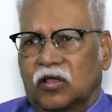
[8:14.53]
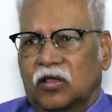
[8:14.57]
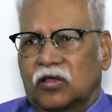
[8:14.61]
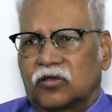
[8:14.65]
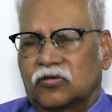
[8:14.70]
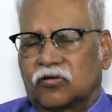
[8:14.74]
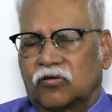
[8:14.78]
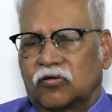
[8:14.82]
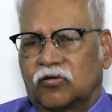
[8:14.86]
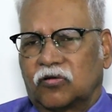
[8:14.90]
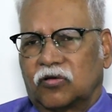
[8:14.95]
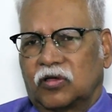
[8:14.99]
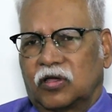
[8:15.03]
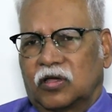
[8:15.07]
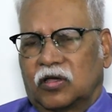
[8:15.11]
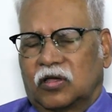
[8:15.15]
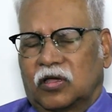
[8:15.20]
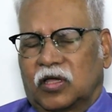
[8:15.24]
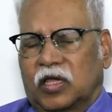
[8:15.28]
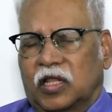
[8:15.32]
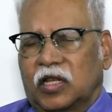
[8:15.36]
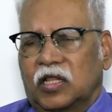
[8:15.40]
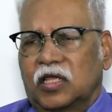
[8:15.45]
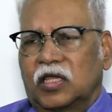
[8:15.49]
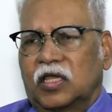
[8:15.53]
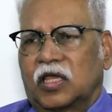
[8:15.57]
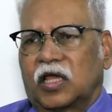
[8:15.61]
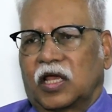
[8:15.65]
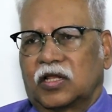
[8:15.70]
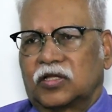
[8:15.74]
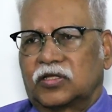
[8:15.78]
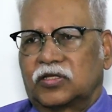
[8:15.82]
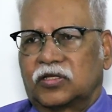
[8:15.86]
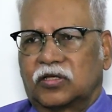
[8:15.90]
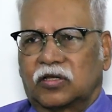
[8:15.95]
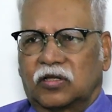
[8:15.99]
So any
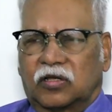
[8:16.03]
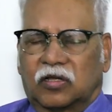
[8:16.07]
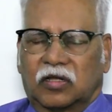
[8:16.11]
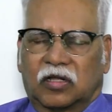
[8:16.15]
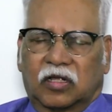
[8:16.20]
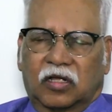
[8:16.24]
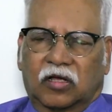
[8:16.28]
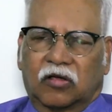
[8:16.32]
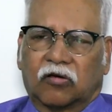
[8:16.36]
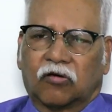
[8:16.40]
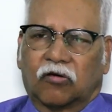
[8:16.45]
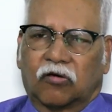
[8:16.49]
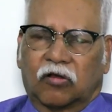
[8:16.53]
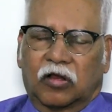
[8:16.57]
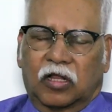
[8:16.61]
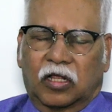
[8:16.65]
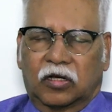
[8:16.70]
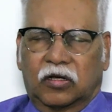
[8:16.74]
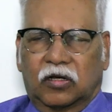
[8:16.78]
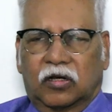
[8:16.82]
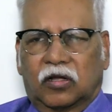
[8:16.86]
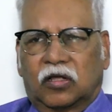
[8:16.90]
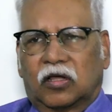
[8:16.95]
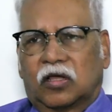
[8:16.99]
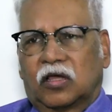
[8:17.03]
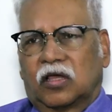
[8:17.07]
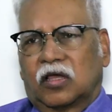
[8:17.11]
cancer, colon,